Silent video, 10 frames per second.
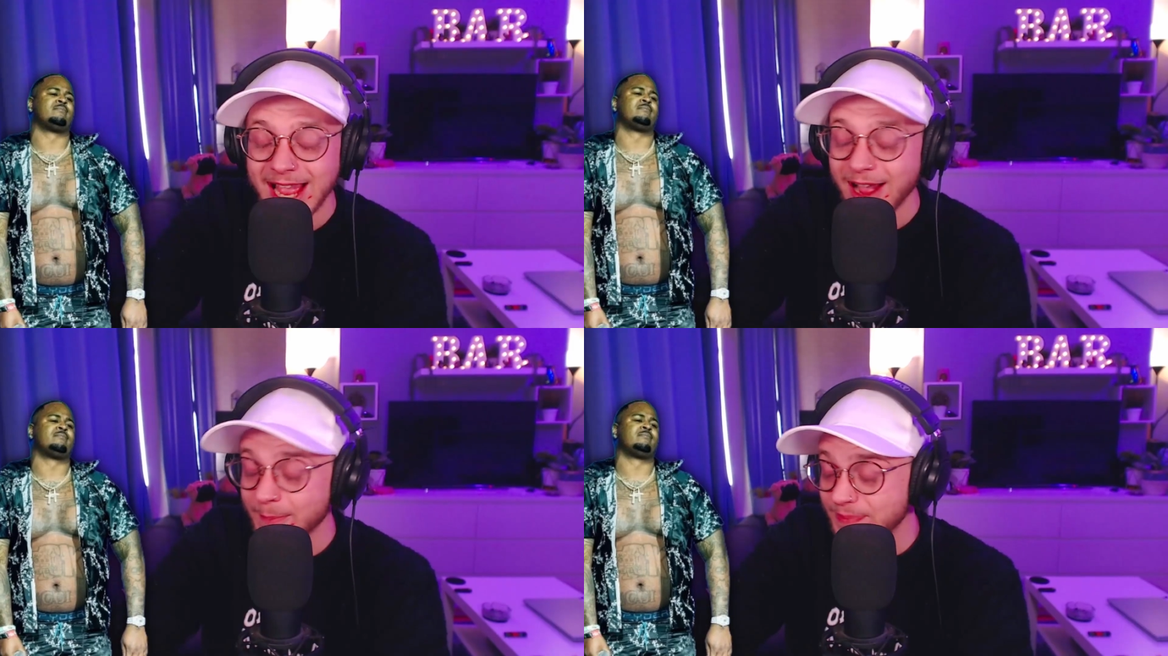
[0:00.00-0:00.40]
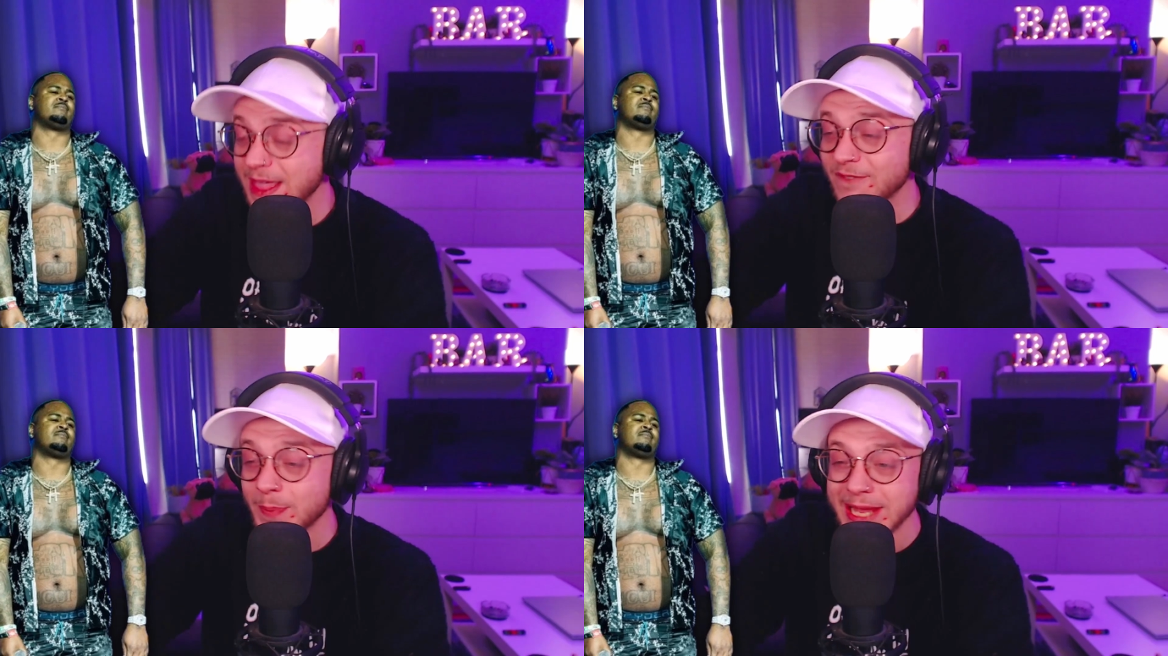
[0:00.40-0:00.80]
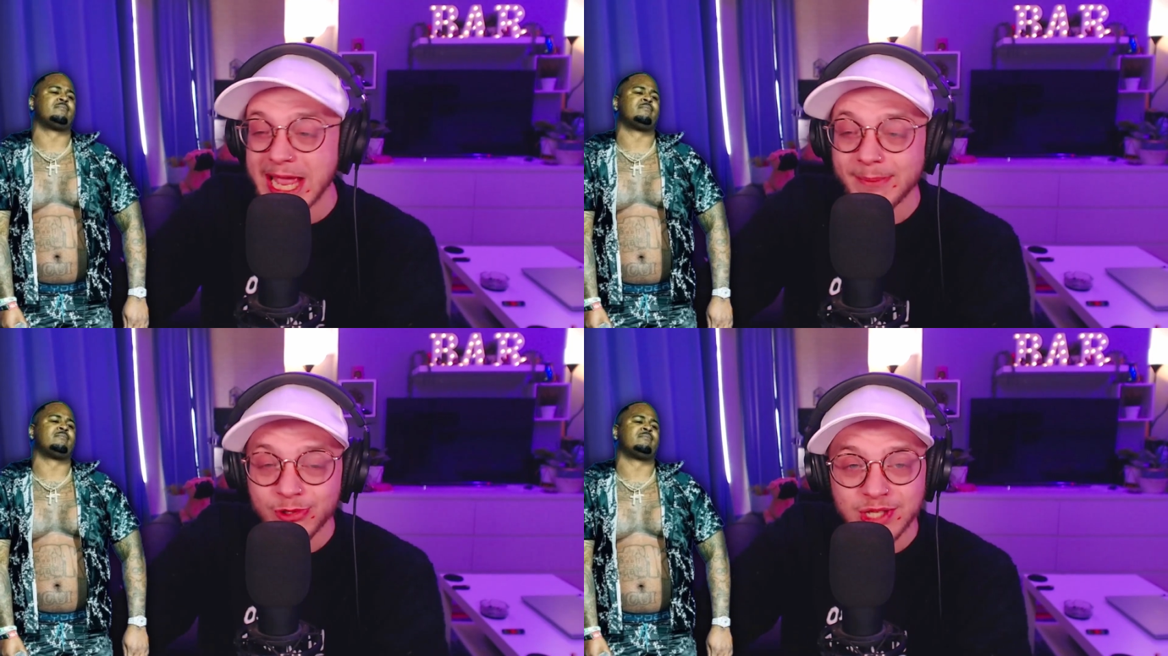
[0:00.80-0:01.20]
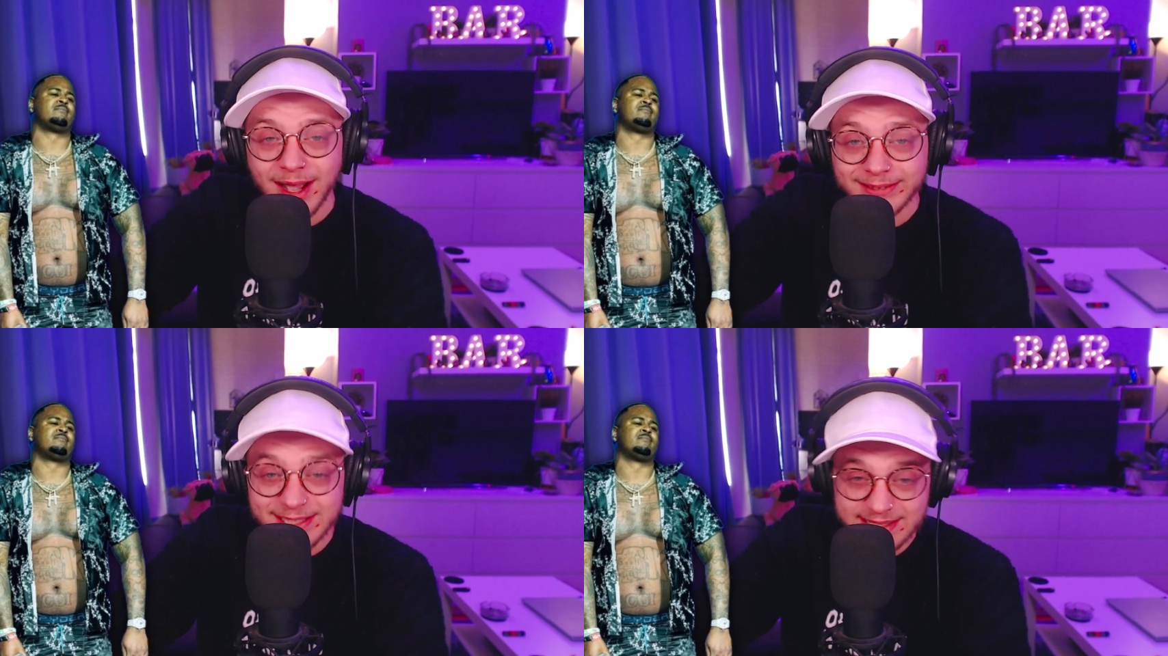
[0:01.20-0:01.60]
Speaker 1: never be able to
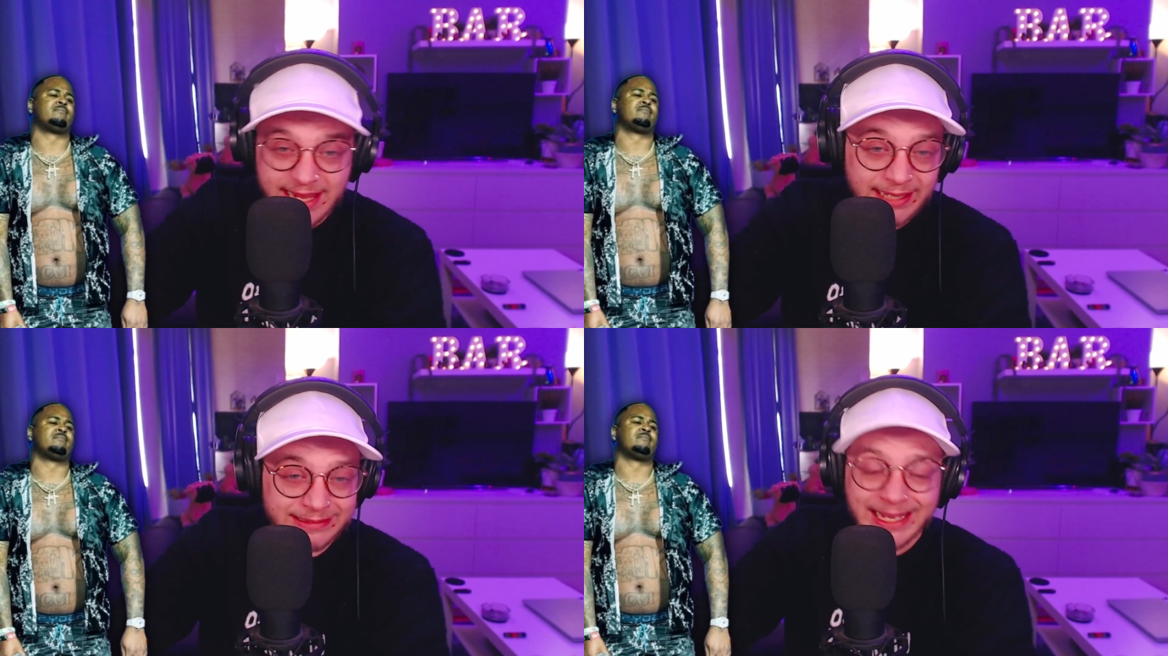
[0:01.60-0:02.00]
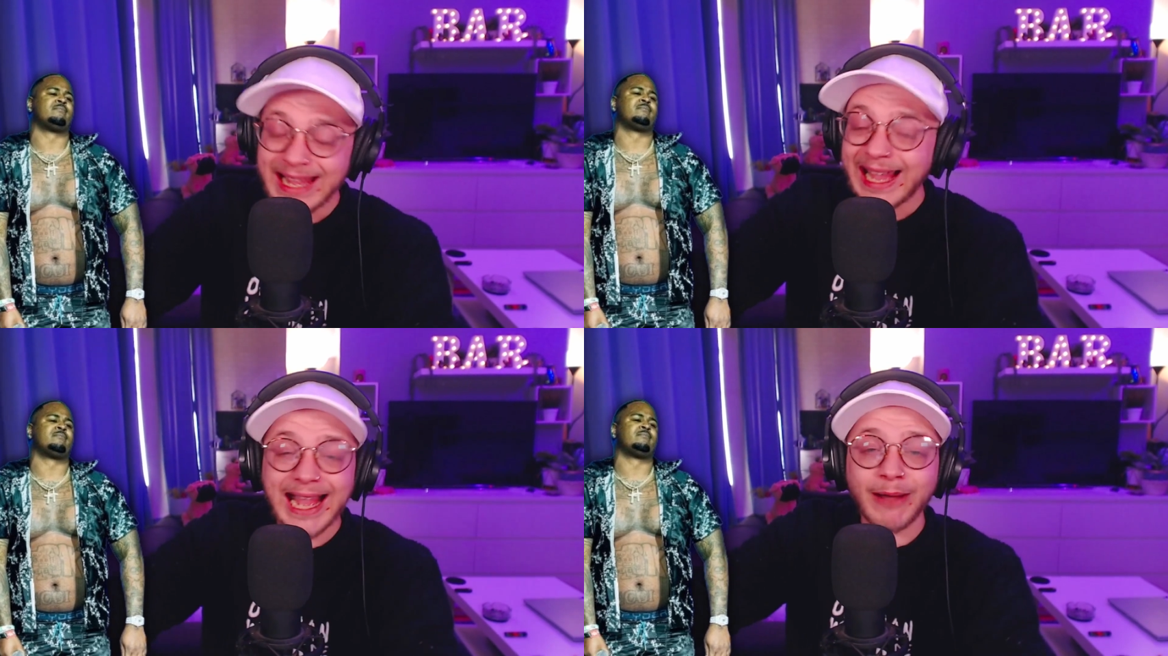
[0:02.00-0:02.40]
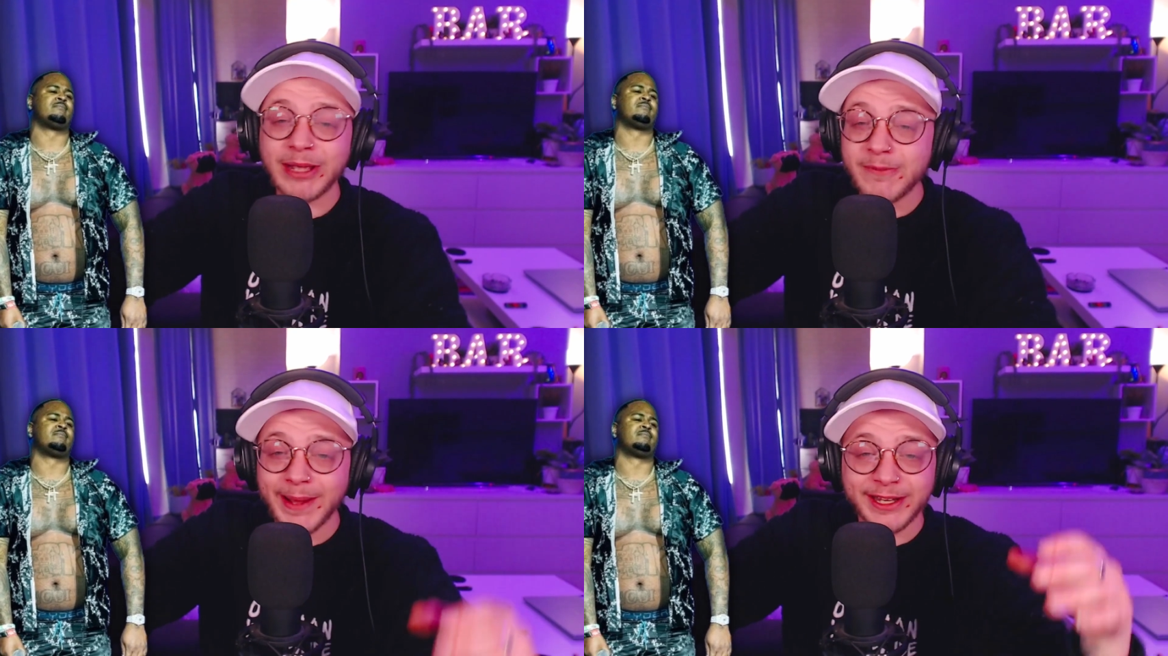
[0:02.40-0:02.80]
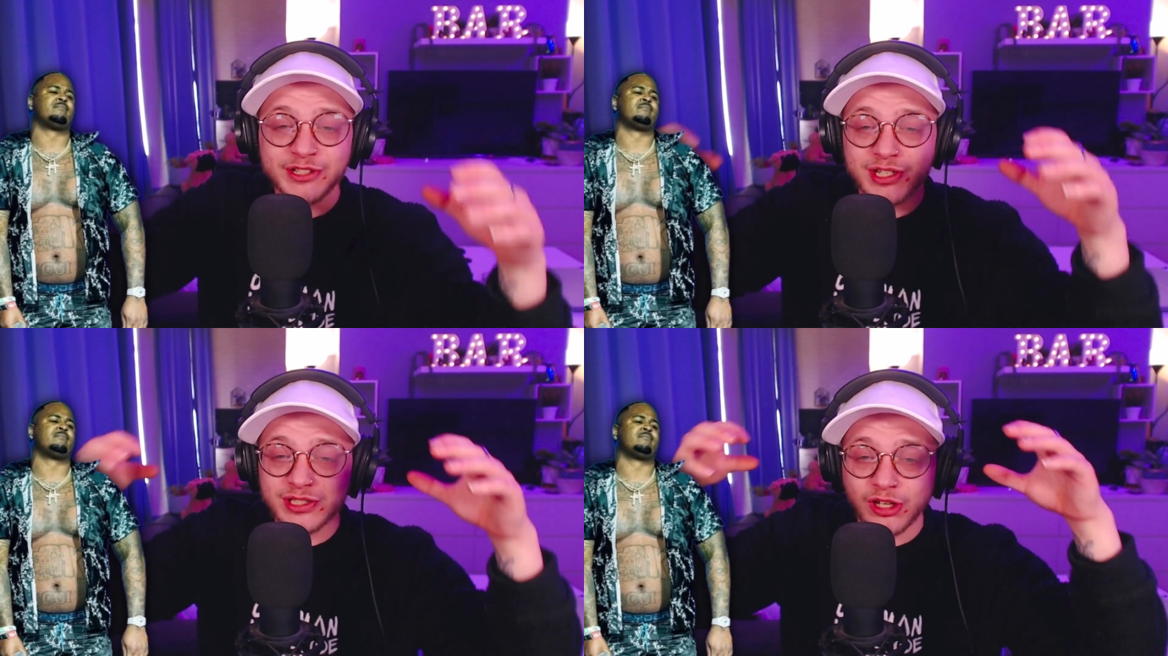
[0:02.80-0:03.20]
understand how he
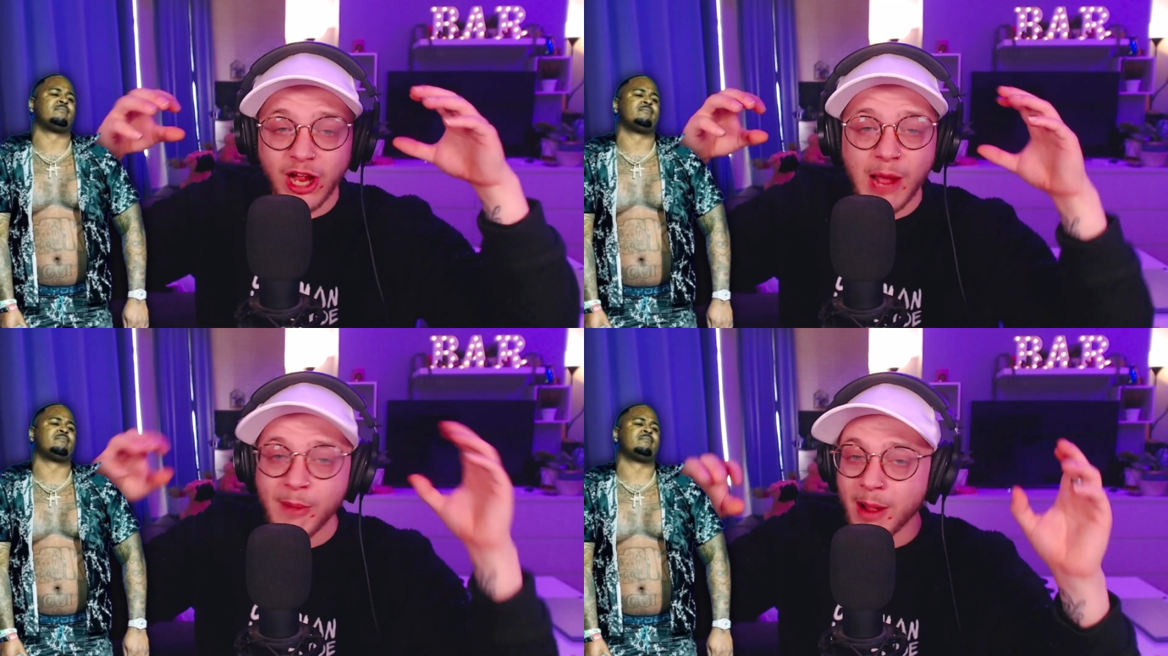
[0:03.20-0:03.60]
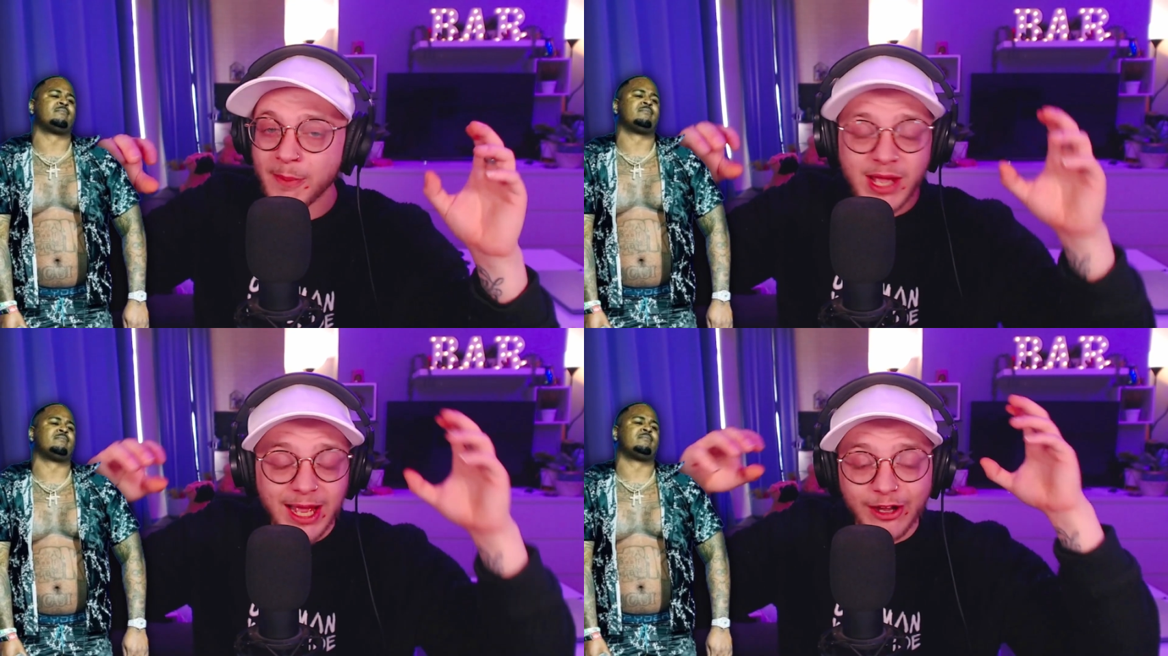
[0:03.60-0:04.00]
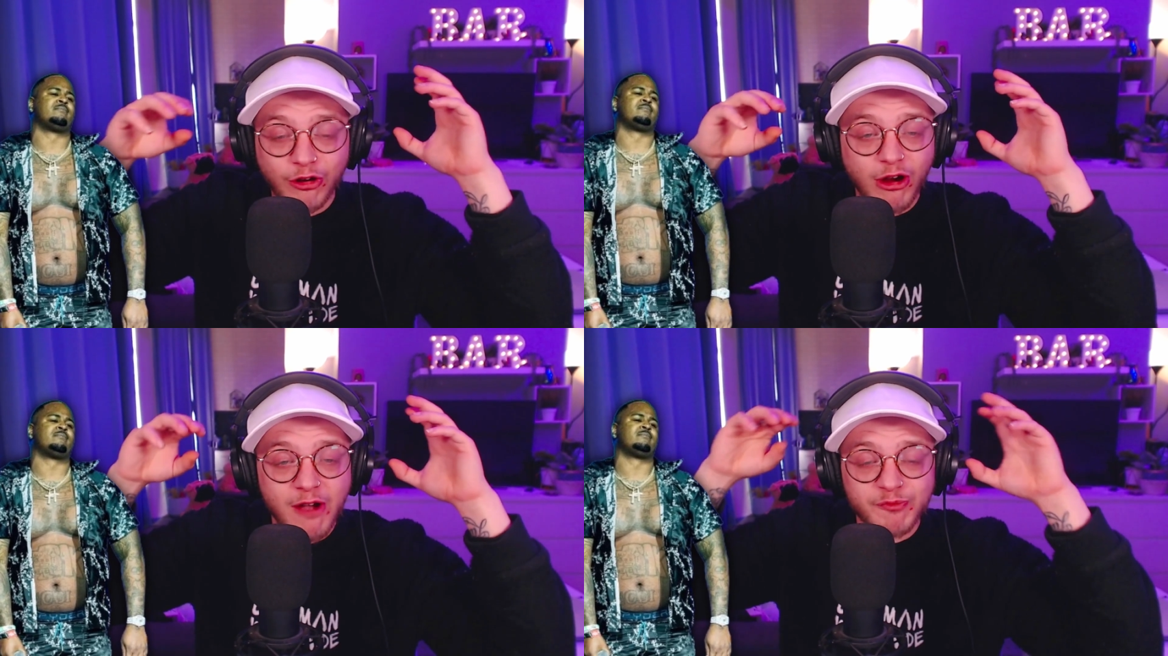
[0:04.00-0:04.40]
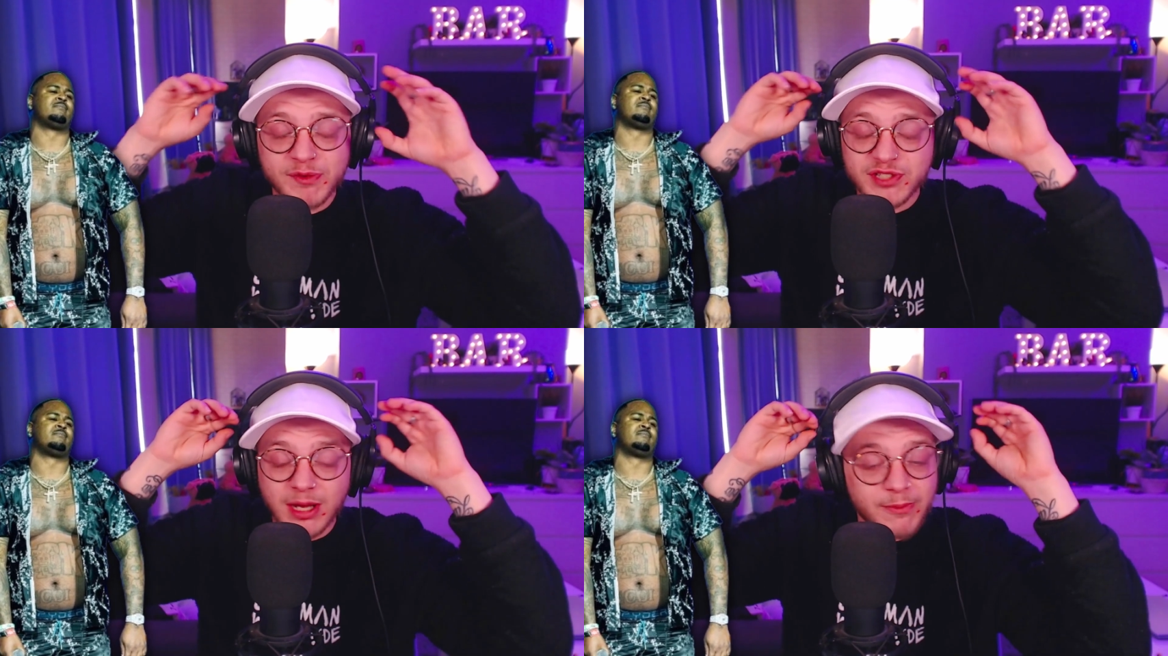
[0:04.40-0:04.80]
manages to come up and craft
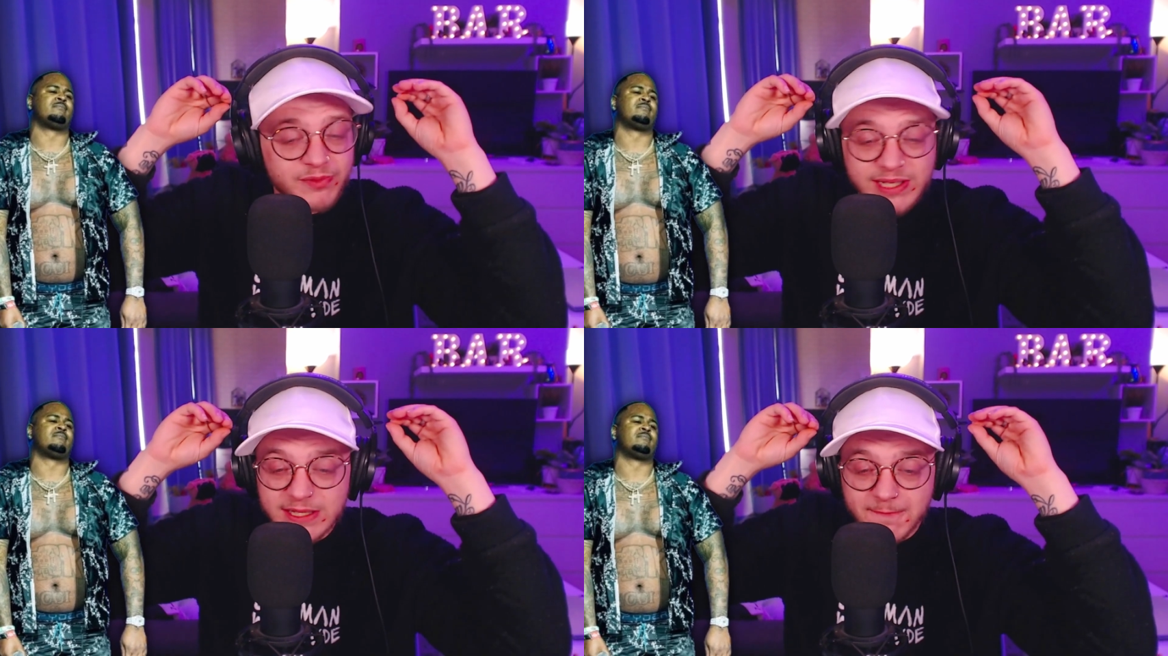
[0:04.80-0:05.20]
with some of these